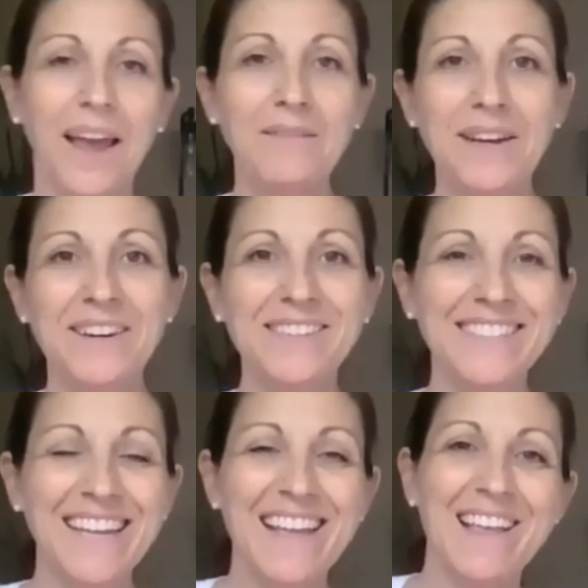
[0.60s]
Hi
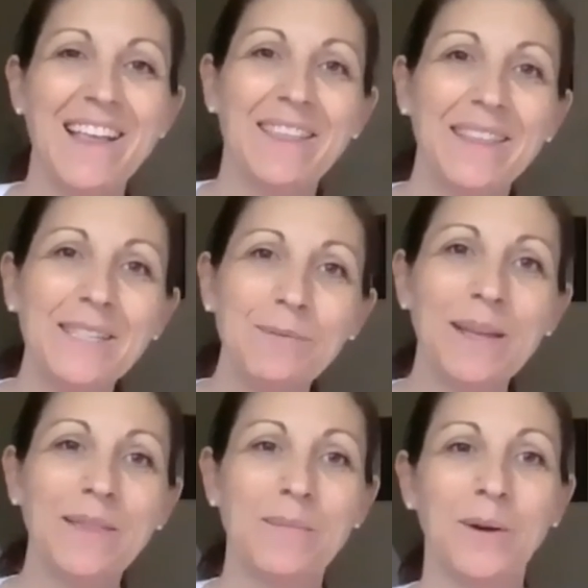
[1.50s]
readers. This
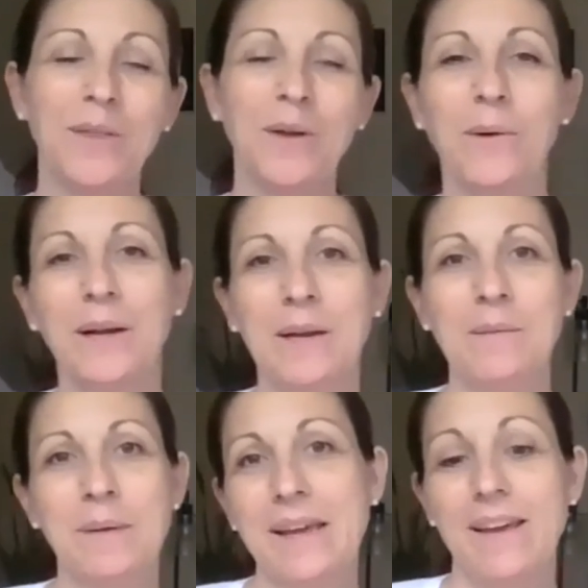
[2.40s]
week the book that we're going
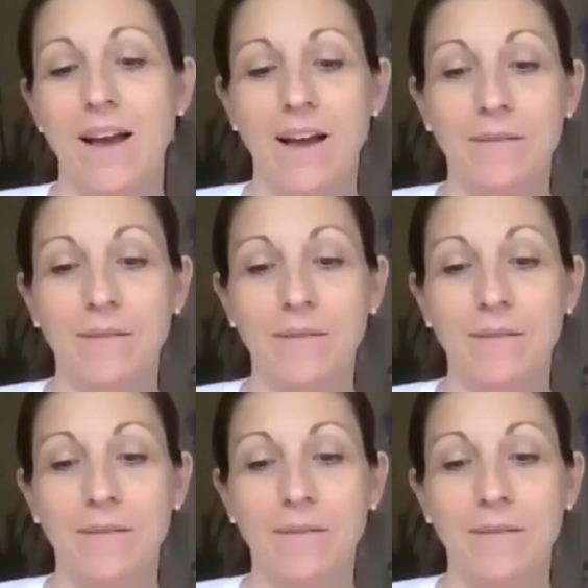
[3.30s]
to be